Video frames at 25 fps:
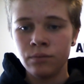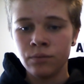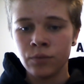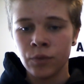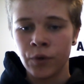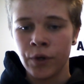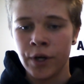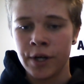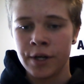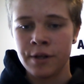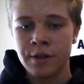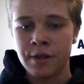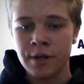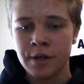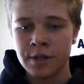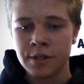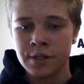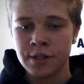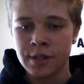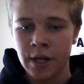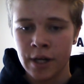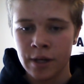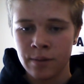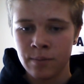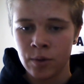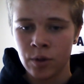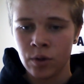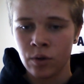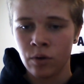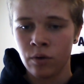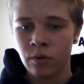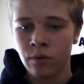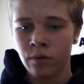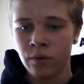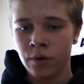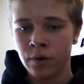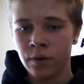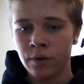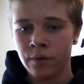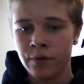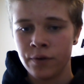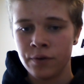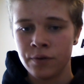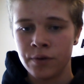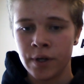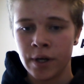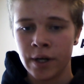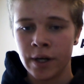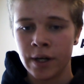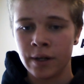read the assignment over a few
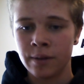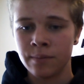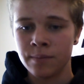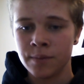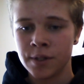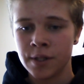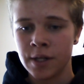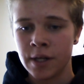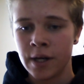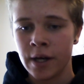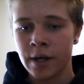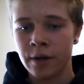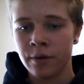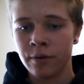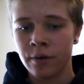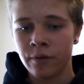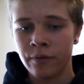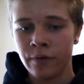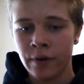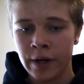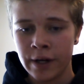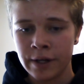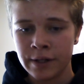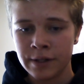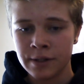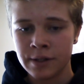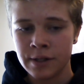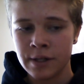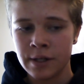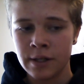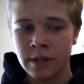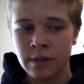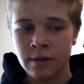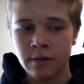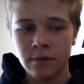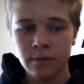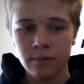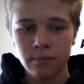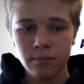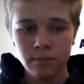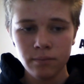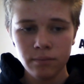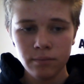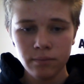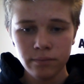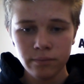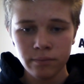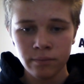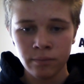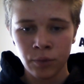times, and I revised it
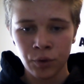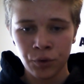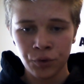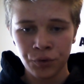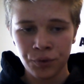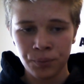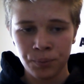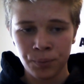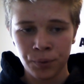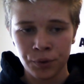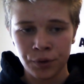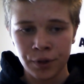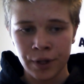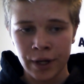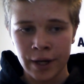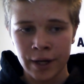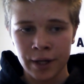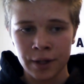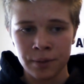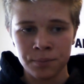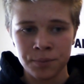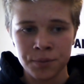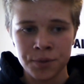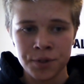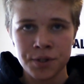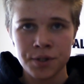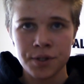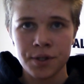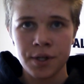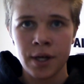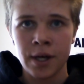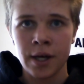multiple times.